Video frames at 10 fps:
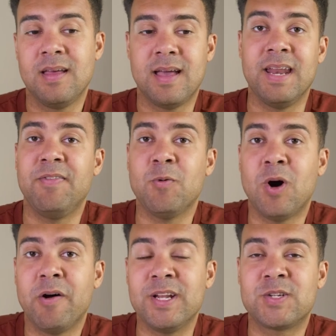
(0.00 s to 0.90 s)
And if you
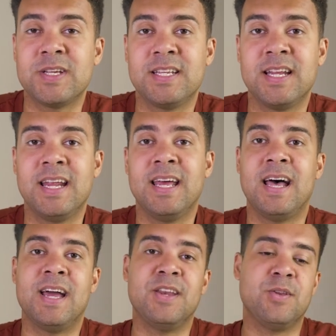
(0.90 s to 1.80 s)
are interested in it
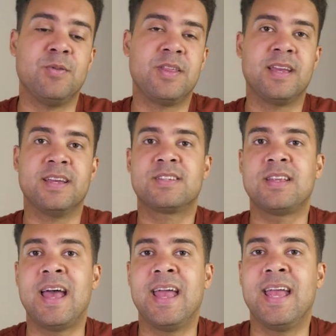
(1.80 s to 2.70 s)
and you think it's
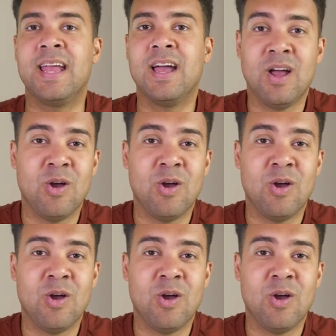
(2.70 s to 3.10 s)
a